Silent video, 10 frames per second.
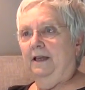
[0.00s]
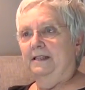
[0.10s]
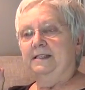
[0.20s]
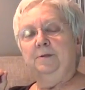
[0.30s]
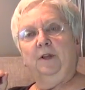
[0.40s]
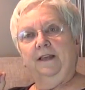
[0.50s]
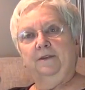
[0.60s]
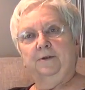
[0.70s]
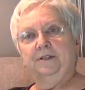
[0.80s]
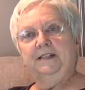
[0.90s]
it seemed like
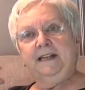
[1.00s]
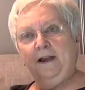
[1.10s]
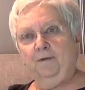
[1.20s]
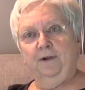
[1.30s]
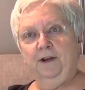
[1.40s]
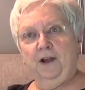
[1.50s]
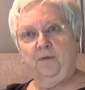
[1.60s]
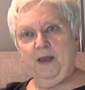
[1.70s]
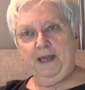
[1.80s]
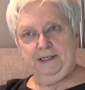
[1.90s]
there was never
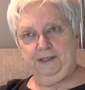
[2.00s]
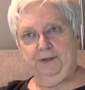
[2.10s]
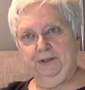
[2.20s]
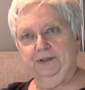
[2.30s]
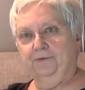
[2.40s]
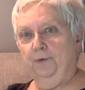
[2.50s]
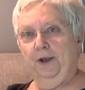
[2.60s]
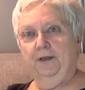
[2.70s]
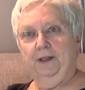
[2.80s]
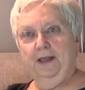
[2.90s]
enough pedestals
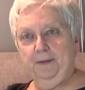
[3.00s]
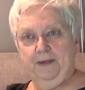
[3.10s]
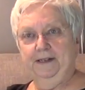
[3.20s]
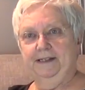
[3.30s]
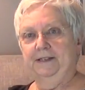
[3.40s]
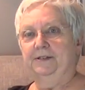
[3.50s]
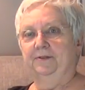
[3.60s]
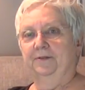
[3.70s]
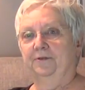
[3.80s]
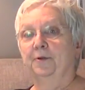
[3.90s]
for the clay
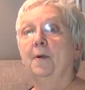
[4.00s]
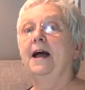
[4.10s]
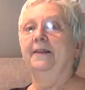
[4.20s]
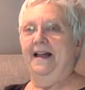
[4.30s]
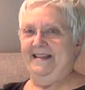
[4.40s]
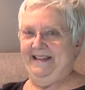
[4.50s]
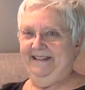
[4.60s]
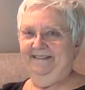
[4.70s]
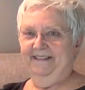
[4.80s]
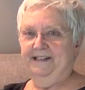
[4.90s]
pieces, for my
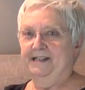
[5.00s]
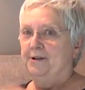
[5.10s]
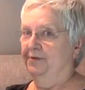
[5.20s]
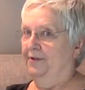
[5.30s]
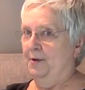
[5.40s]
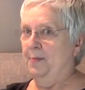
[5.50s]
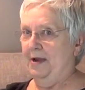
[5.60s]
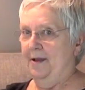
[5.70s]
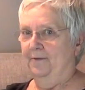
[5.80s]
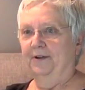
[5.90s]
liking, because I was very
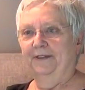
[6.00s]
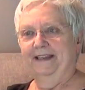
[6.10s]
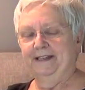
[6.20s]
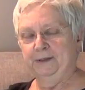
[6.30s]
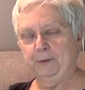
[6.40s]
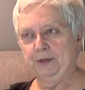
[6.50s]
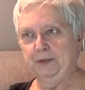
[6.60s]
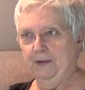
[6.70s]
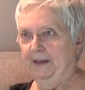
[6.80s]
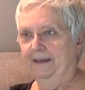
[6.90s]
proud of what the kids were
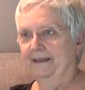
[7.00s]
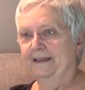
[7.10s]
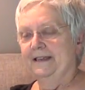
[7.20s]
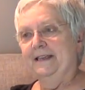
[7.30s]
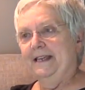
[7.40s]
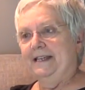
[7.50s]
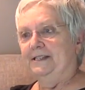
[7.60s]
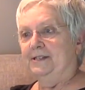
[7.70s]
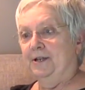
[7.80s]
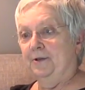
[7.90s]
doing.
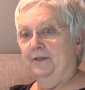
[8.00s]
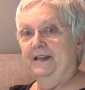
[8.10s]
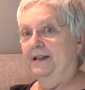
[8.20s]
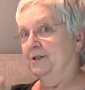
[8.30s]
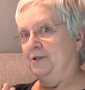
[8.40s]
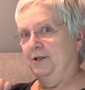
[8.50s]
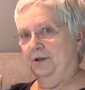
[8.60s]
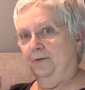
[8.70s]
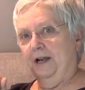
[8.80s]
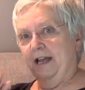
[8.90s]
And so the next
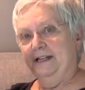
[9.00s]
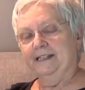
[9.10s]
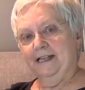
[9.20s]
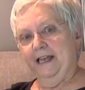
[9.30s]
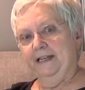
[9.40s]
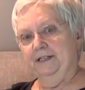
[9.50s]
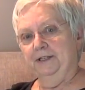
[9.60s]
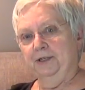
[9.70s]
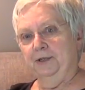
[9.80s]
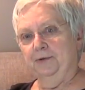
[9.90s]
year, what I decided to
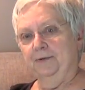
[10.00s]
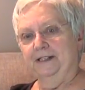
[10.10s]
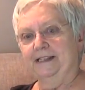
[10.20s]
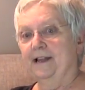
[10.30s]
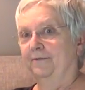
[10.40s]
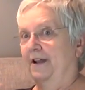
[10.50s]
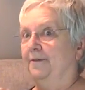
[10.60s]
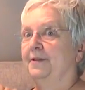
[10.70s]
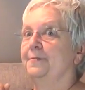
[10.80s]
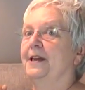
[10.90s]
do was have
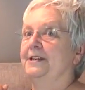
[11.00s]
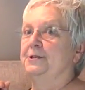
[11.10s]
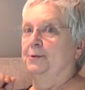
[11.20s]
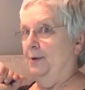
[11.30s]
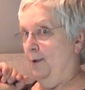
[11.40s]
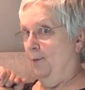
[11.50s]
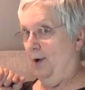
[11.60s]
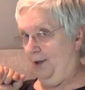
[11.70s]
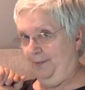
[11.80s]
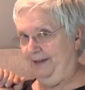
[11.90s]
everybody do a
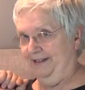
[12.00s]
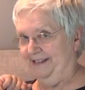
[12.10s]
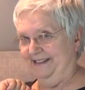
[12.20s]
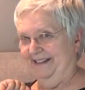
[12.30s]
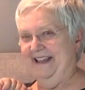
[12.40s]
wall piece.